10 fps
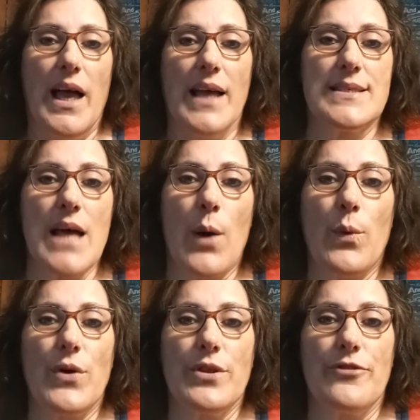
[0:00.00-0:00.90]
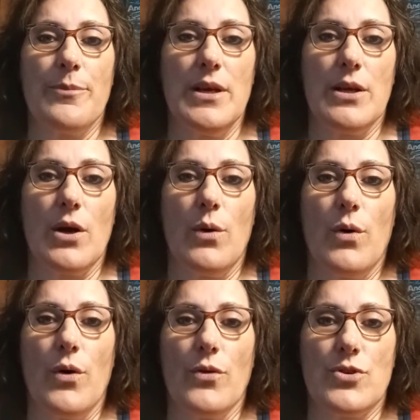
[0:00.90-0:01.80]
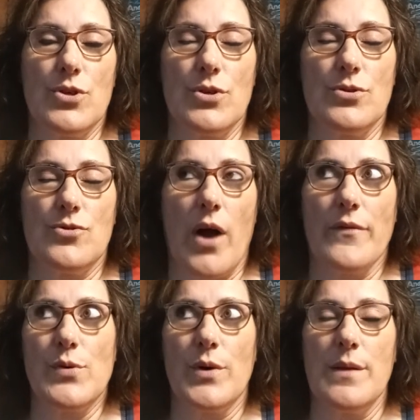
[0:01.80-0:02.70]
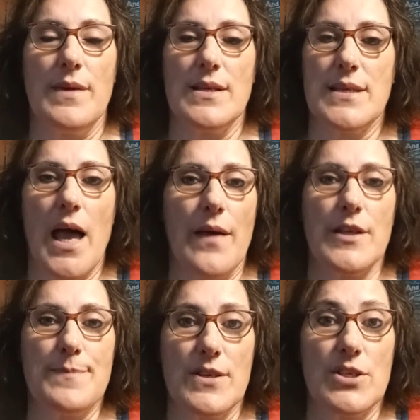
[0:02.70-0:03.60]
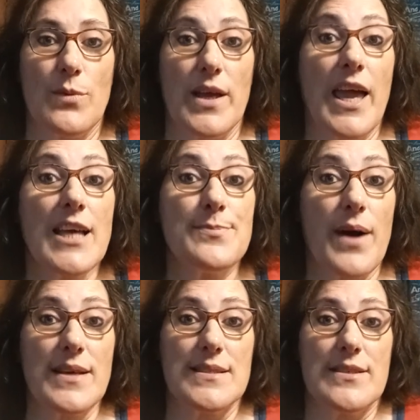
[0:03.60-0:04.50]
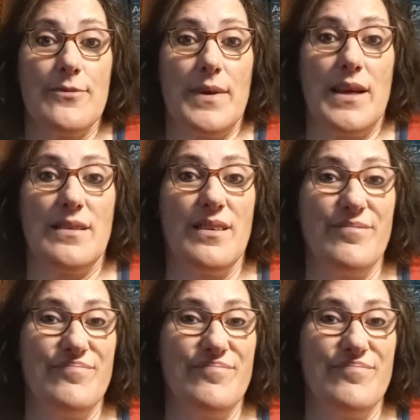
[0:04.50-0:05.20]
it's not worth it for me to drive 20 minutes down there, especially the way gas prices have been,